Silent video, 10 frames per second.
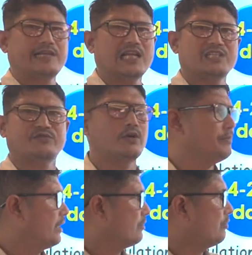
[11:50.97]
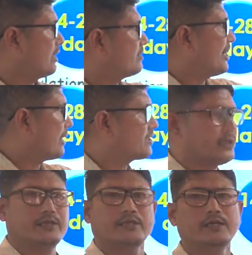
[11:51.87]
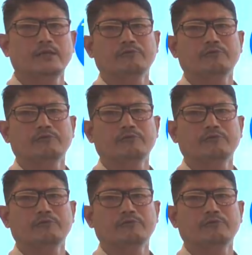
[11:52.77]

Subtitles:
transform into a structure